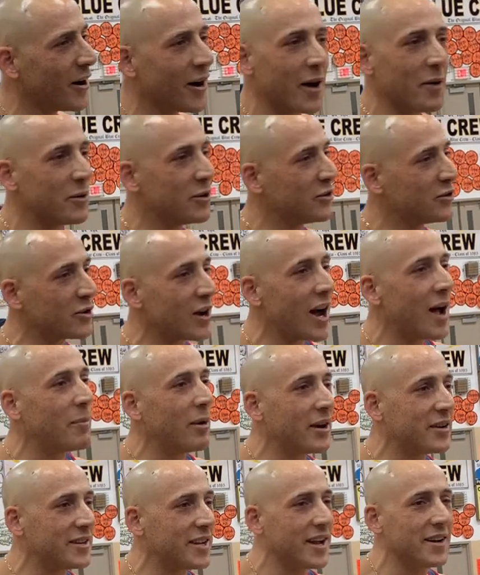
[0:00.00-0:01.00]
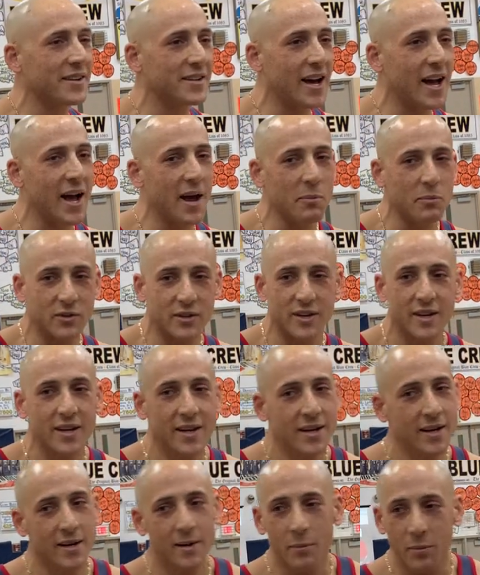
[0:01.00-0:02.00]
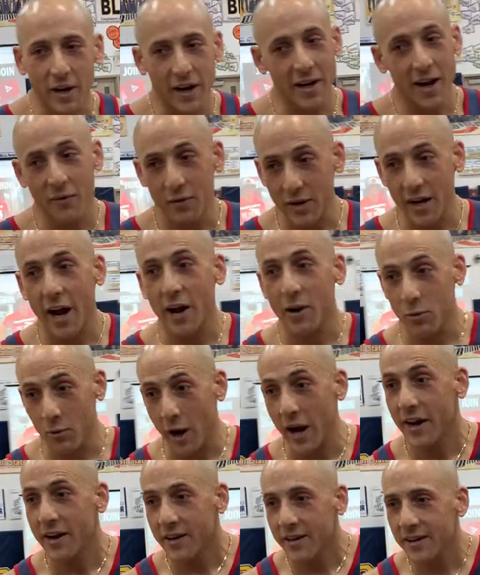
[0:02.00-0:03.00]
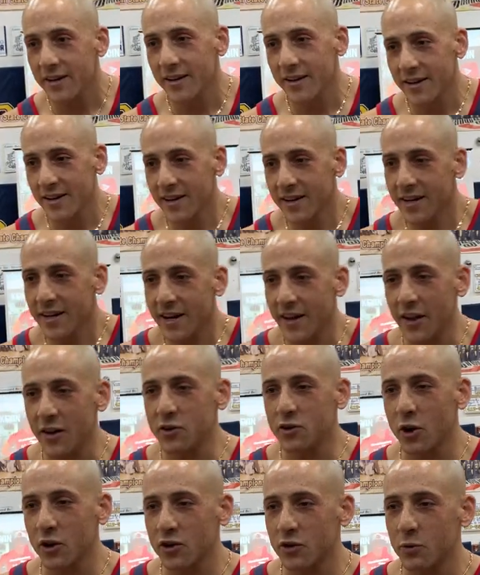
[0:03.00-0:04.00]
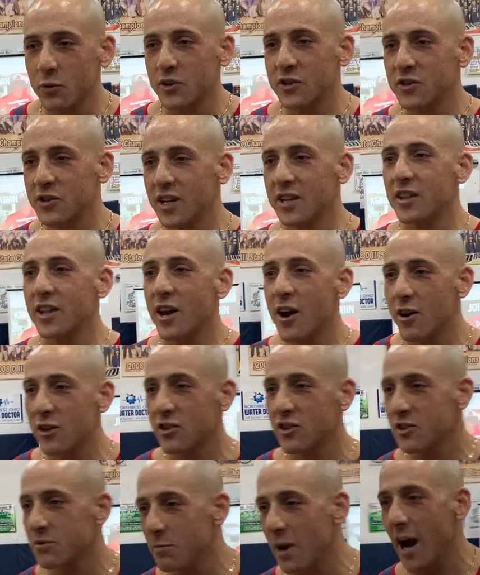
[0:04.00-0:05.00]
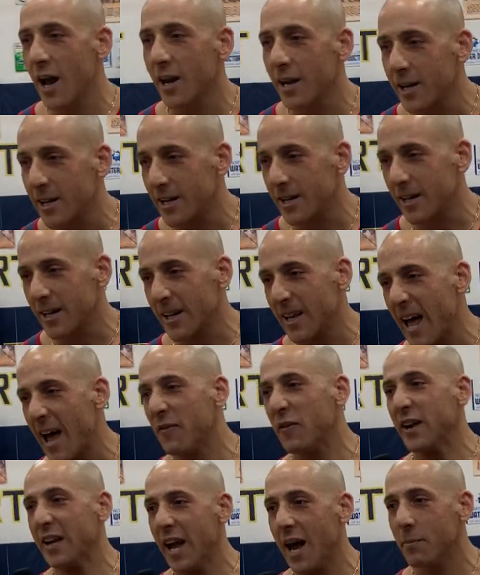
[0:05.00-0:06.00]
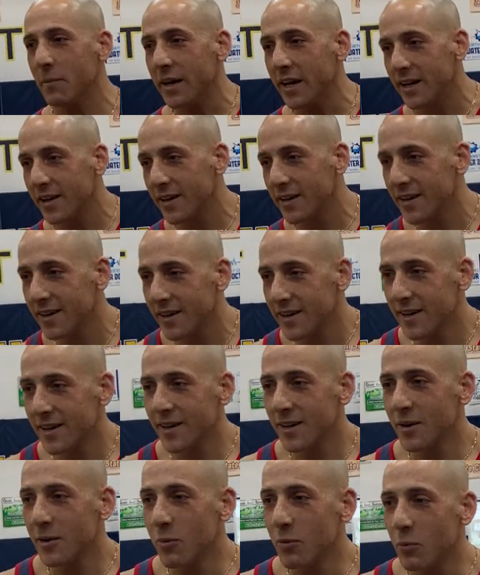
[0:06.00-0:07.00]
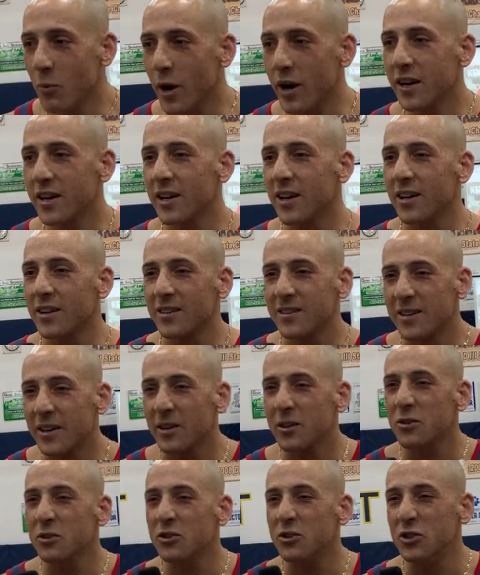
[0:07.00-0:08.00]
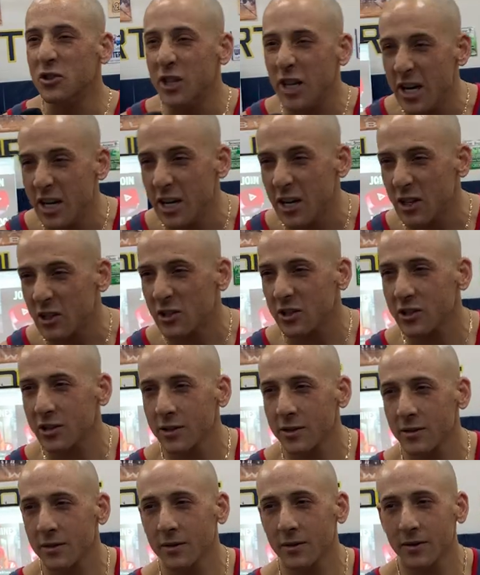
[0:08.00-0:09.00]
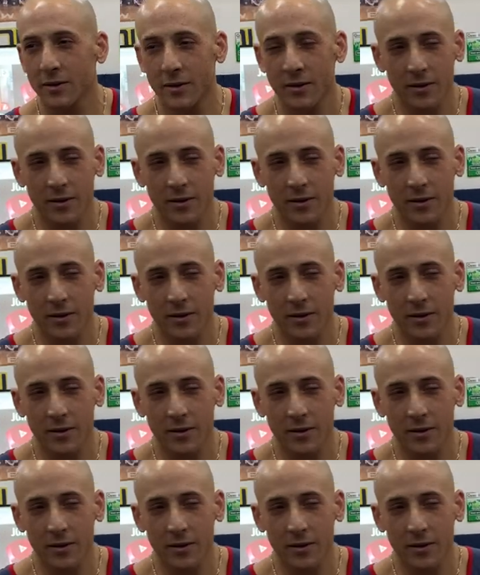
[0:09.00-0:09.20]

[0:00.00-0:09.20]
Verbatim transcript: I would try about 10 times, but I never got it right. And then Joseph would sit there smiling and laughing at me. What a little genius.